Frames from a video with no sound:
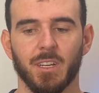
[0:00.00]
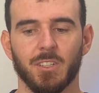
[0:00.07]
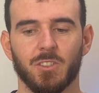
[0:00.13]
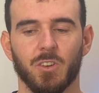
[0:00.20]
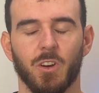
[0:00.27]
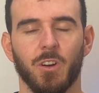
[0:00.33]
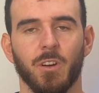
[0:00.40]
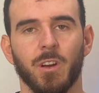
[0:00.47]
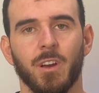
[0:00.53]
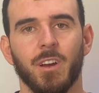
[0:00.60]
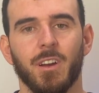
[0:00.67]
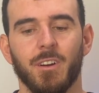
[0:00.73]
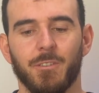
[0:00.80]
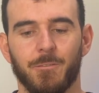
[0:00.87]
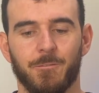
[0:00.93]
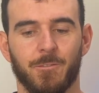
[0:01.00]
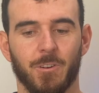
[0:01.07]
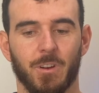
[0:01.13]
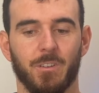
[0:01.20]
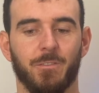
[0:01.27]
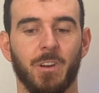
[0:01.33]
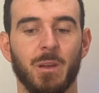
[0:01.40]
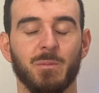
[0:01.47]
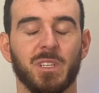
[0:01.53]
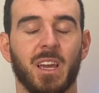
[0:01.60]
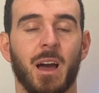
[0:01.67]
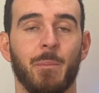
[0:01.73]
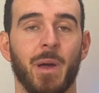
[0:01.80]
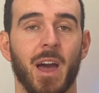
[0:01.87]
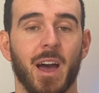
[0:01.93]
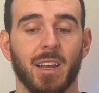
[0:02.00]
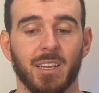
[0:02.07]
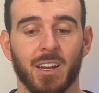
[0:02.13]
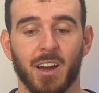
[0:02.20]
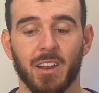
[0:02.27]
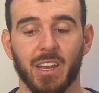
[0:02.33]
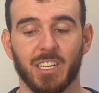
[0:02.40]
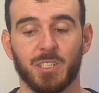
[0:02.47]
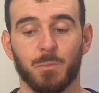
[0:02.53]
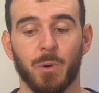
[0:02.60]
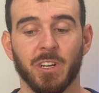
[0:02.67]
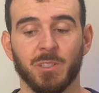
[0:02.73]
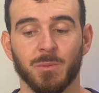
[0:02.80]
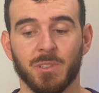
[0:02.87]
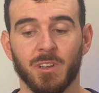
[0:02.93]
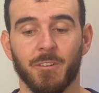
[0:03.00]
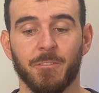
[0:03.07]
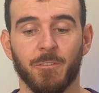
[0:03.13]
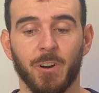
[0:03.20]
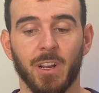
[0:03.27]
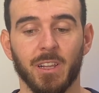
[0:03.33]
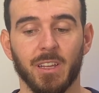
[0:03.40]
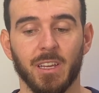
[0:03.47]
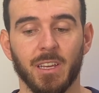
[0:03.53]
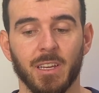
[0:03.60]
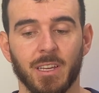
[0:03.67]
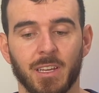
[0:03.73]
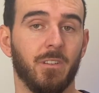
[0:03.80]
So for him to come out and kind of express himself freely,